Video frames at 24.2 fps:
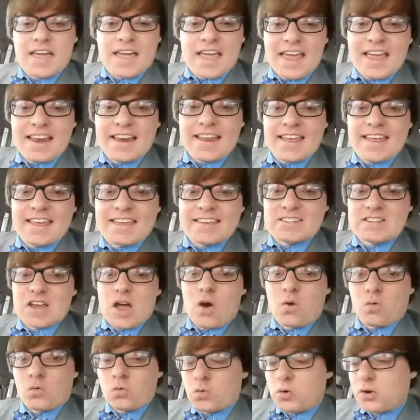It is
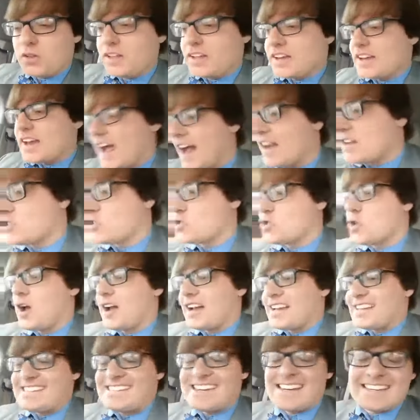a really nice
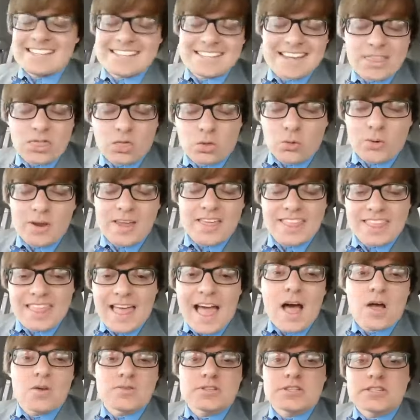truck,
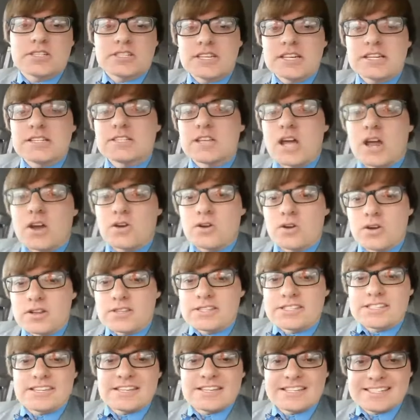
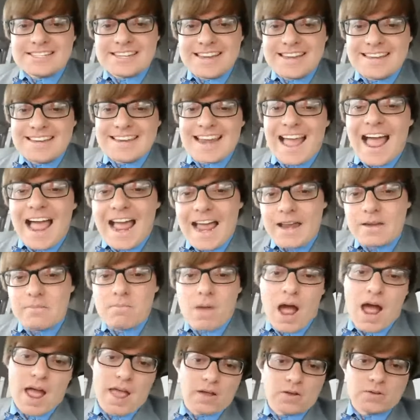63,669
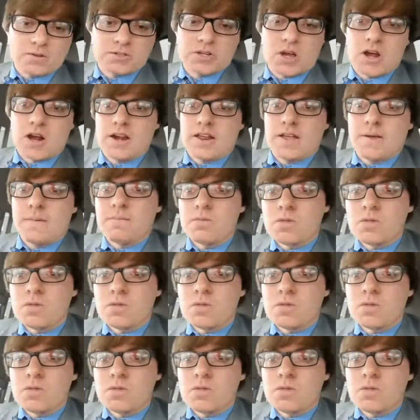miles on it.